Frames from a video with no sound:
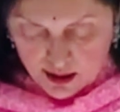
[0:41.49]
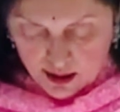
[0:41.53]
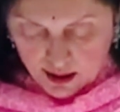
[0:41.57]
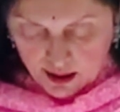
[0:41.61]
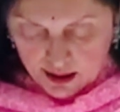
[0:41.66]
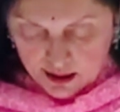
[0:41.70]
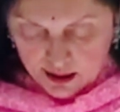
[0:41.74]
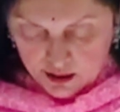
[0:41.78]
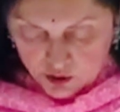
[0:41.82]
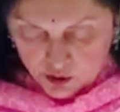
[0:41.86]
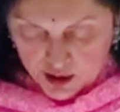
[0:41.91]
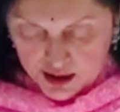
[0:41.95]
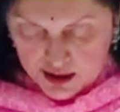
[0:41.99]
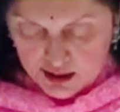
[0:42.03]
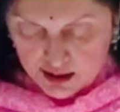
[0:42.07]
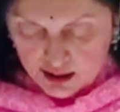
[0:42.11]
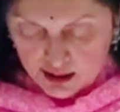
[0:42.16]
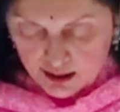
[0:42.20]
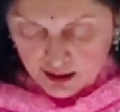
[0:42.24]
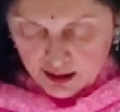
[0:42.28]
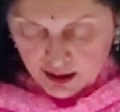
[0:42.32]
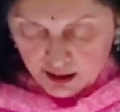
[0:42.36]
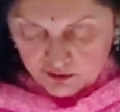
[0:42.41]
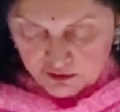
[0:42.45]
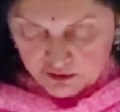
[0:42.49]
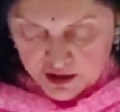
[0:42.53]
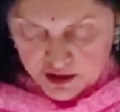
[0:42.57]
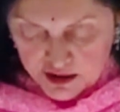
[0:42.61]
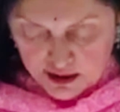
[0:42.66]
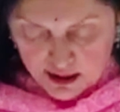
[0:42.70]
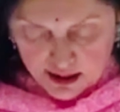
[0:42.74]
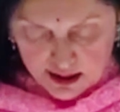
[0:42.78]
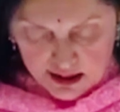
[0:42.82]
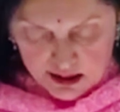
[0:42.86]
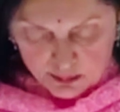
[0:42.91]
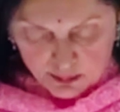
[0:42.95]
increasingly
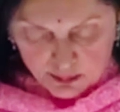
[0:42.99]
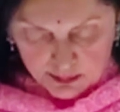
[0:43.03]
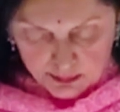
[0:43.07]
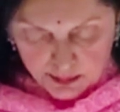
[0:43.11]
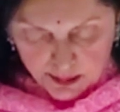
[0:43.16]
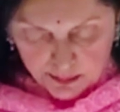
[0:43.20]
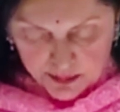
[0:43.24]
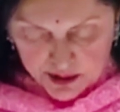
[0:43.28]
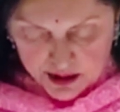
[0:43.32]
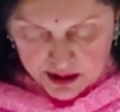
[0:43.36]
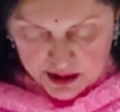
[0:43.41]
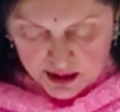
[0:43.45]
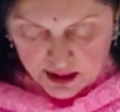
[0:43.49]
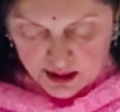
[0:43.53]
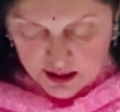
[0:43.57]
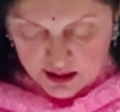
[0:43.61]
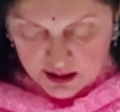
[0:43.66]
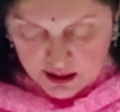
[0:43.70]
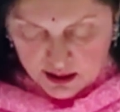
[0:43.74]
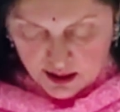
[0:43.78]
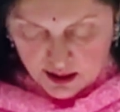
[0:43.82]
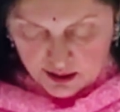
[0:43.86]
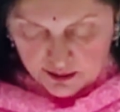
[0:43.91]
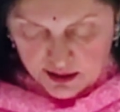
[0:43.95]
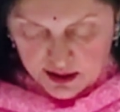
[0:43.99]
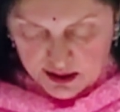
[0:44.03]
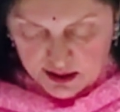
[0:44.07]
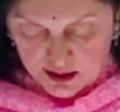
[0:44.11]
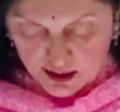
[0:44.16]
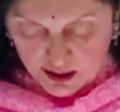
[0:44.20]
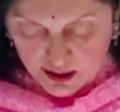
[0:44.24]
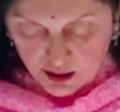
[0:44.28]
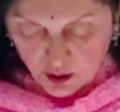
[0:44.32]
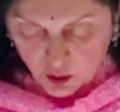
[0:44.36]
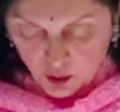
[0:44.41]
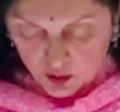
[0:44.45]
emphasized by member states and other
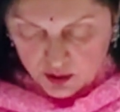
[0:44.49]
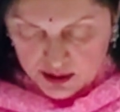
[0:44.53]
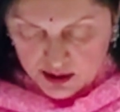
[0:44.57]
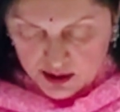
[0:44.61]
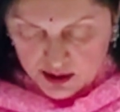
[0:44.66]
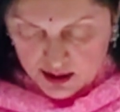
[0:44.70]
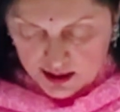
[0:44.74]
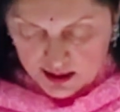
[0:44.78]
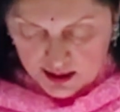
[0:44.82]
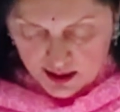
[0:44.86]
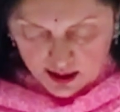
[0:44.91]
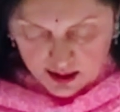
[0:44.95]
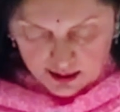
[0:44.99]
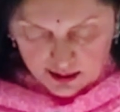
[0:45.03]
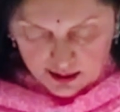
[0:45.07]
stakeholders,